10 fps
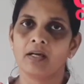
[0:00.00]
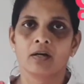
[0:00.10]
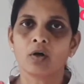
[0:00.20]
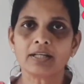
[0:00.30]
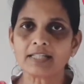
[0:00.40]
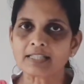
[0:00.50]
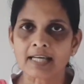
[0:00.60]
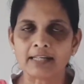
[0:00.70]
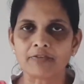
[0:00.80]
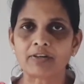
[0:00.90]
Got it?
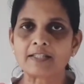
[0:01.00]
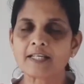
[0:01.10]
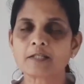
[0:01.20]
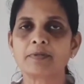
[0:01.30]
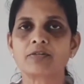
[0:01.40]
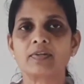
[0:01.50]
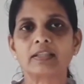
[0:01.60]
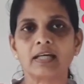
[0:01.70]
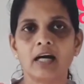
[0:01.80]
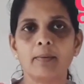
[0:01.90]
The differences
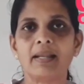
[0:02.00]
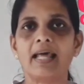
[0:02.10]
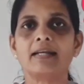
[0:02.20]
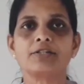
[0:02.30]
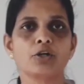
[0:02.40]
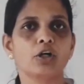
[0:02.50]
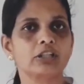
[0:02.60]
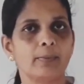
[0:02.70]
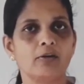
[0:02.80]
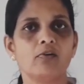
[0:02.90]
between thermal and
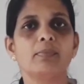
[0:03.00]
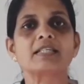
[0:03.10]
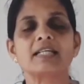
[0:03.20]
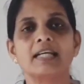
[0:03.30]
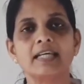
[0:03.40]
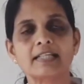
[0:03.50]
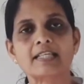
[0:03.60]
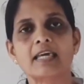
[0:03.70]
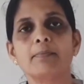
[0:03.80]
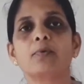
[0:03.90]
geothermal. You will be studying the
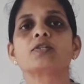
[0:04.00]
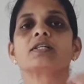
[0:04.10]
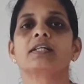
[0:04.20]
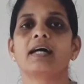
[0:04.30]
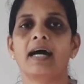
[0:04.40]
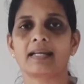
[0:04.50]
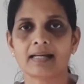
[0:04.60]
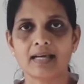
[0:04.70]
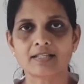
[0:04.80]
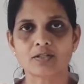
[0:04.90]
same portion in the higher
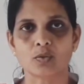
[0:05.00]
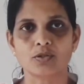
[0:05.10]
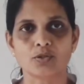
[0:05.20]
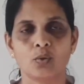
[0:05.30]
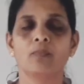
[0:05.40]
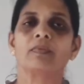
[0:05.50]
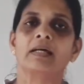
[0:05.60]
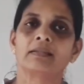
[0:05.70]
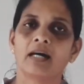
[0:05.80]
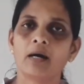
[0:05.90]
classes also.
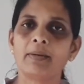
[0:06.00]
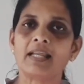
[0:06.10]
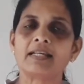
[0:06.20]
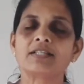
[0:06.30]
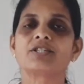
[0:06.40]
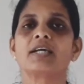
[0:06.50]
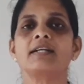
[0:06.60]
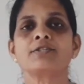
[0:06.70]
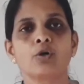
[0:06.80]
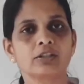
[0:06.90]
Thermal energy
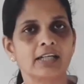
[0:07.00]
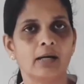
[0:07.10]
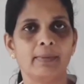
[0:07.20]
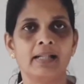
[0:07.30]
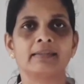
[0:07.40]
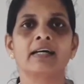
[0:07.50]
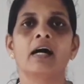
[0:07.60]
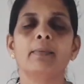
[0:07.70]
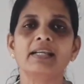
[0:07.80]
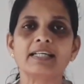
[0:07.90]
and geothermal.
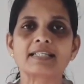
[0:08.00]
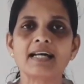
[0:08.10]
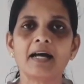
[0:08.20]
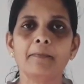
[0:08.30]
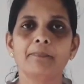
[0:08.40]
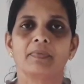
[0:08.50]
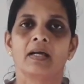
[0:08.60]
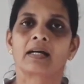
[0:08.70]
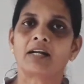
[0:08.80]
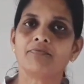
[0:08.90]
Thermal is the
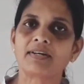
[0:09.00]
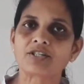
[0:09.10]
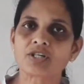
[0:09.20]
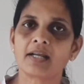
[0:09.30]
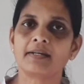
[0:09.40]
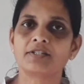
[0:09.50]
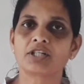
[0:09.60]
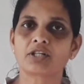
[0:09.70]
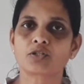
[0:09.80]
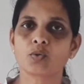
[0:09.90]
conventional energy
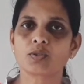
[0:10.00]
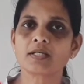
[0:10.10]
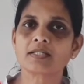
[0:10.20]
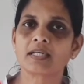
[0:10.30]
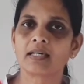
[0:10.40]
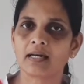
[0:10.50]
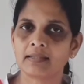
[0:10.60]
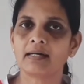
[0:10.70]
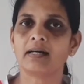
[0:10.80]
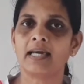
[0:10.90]
resources,
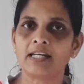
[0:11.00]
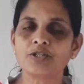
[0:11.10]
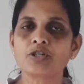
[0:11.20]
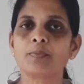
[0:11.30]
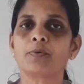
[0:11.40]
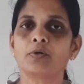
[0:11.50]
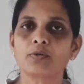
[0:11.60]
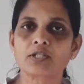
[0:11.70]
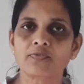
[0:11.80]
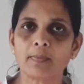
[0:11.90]
the energy
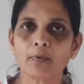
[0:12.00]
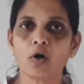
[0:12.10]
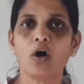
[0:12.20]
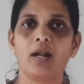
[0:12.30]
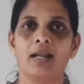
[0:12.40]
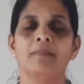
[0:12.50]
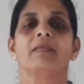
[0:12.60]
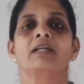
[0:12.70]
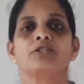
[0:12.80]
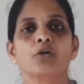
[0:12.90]
produced from coal.
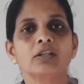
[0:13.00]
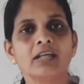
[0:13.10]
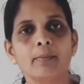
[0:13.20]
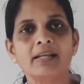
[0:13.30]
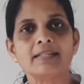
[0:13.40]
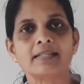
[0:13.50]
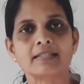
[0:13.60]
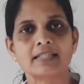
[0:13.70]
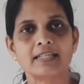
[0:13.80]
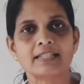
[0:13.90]
Geothermal
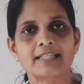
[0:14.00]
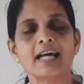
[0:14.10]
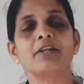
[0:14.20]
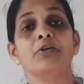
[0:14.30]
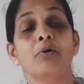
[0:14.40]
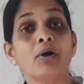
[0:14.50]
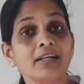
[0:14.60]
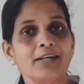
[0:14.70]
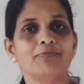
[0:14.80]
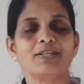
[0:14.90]
energy is the
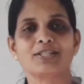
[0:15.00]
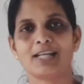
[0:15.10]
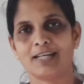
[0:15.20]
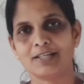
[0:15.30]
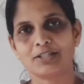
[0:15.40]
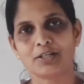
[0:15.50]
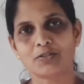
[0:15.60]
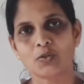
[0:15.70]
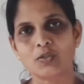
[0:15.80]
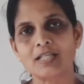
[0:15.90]
non-conventional energy
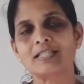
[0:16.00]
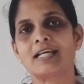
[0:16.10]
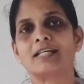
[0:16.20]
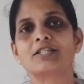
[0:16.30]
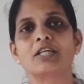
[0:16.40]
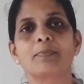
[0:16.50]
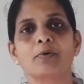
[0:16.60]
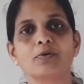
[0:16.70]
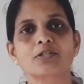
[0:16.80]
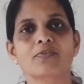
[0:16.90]
resources, energy
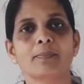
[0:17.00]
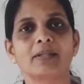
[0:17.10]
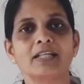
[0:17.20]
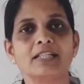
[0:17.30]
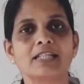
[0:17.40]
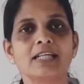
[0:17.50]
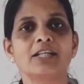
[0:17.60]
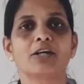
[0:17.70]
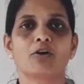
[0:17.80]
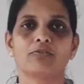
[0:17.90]
produced from the
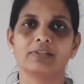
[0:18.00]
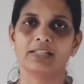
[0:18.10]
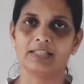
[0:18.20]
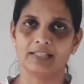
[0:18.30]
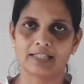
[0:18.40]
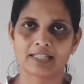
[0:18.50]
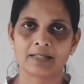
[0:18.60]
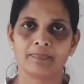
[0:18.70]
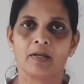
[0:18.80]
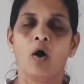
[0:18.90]
interior of the earth.
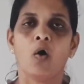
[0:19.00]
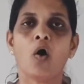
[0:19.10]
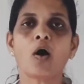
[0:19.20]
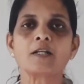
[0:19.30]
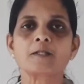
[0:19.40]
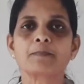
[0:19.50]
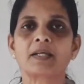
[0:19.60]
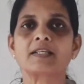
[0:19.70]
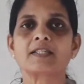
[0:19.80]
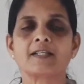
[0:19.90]
Hot
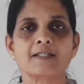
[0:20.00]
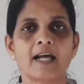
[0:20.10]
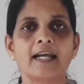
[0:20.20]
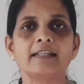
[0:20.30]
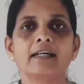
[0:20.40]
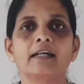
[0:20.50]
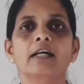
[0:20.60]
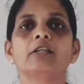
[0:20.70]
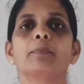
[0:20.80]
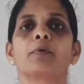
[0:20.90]
springs inside the
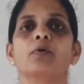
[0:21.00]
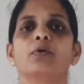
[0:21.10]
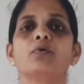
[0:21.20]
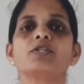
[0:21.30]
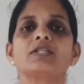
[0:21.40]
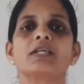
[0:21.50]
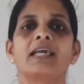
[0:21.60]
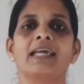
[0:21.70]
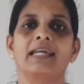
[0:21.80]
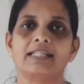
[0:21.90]
earth produce
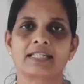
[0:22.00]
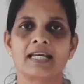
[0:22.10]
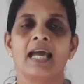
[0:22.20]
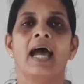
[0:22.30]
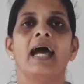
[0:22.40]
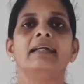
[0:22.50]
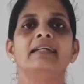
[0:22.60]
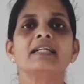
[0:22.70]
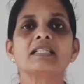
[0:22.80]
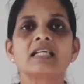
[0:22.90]
heat, and
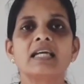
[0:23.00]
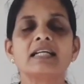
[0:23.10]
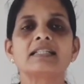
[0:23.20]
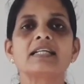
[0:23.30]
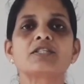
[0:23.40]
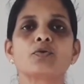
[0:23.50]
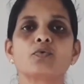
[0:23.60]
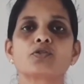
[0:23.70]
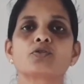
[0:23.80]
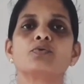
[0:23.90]
this heat is
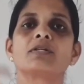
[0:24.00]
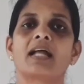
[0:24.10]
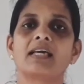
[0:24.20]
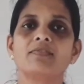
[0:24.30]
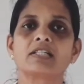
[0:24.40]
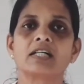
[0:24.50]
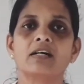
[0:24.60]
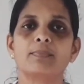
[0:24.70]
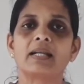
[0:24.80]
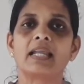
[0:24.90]
used to drive
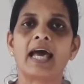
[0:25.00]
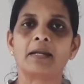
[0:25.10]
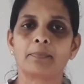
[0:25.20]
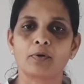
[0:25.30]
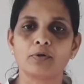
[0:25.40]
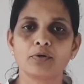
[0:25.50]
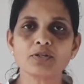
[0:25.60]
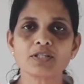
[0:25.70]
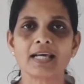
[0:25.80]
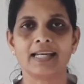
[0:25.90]
turbine and
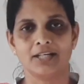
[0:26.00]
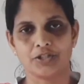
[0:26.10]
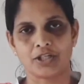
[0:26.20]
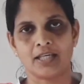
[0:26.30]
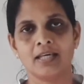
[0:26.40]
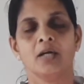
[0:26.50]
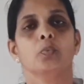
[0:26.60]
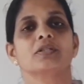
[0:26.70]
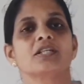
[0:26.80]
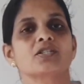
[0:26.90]
produce energy,
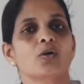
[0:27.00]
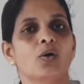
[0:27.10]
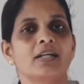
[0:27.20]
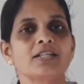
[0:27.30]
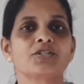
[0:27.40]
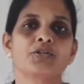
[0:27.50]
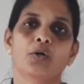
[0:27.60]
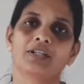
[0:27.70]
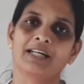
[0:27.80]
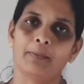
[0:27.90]
which is called as
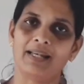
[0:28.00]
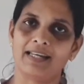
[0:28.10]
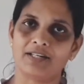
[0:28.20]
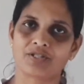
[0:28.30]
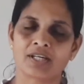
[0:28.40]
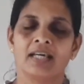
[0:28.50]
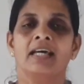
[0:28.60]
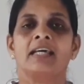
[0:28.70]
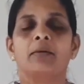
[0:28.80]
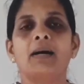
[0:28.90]
geothermal energy.
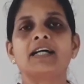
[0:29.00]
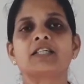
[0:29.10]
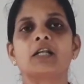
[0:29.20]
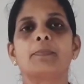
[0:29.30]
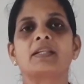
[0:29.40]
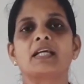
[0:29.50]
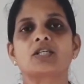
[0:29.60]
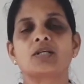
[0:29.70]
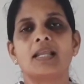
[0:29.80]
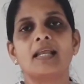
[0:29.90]
Himachal
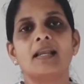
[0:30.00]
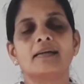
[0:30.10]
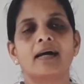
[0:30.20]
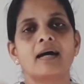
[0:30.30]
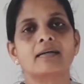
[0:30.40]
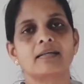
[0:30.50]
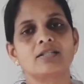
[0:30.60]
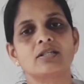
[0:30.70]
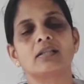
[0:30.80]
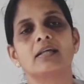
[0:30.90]
Pradesh, Leh, Ladakh
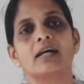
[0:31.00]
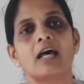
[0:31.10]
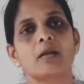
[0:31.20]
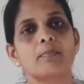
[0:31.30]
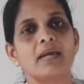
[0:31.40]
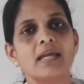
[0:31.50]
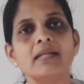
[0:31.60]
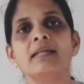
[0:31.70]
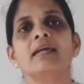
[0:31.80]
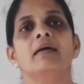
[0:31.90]
region, there are
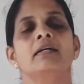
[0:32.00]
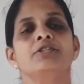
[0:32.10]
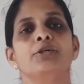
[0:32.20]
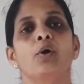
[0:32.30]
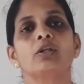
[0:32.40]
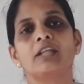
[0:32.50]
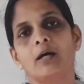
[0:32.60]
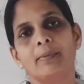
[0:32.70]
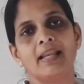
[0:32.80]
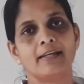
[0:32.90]
many
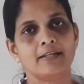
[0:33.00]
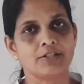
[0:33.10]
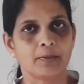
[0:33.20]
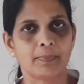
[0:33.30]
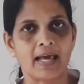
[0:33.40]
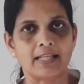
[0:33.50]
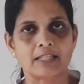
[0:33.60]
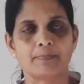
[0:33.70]
geothermal energy plants.